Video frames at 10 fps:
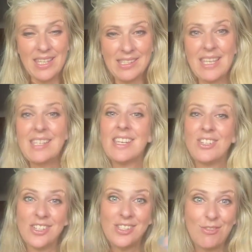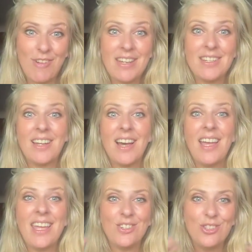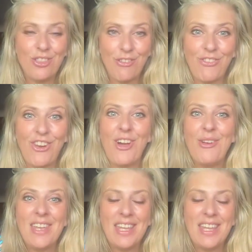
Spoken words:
easier to surrender into the flow,